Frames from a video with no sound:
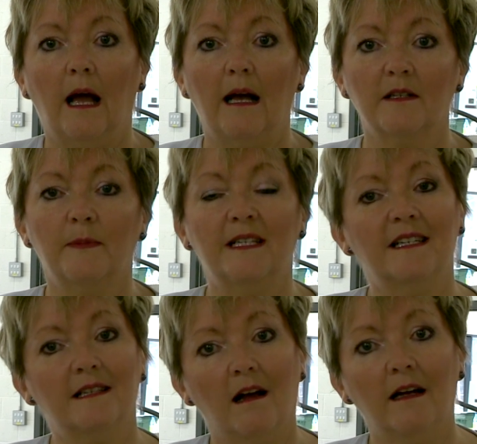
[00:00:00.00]
has been
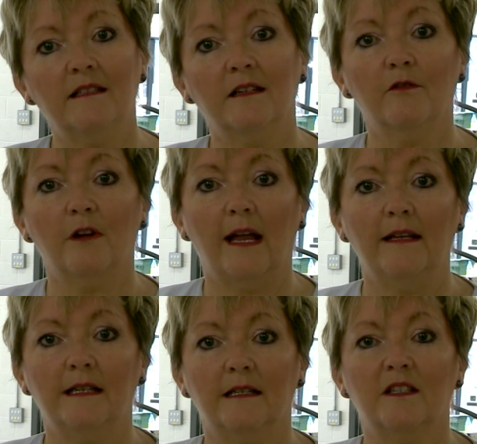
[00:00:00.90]
designed and
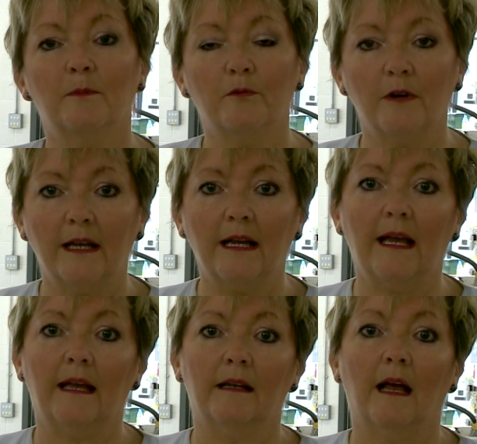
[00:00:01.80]
created to bring
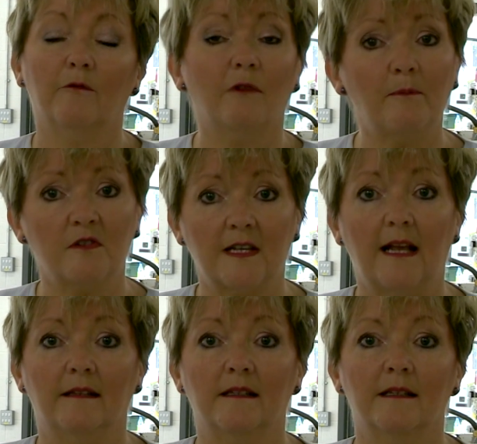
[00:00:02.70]
in and
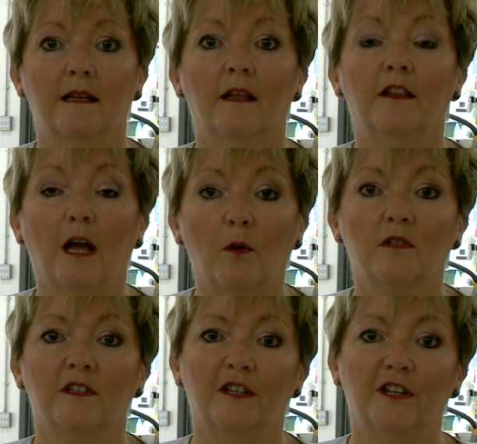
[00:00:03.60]
represent the
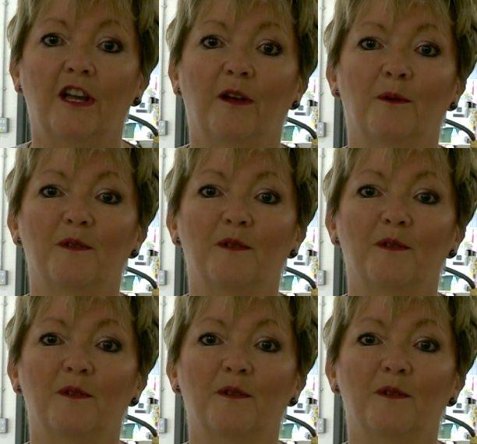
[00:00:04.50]
old and the new.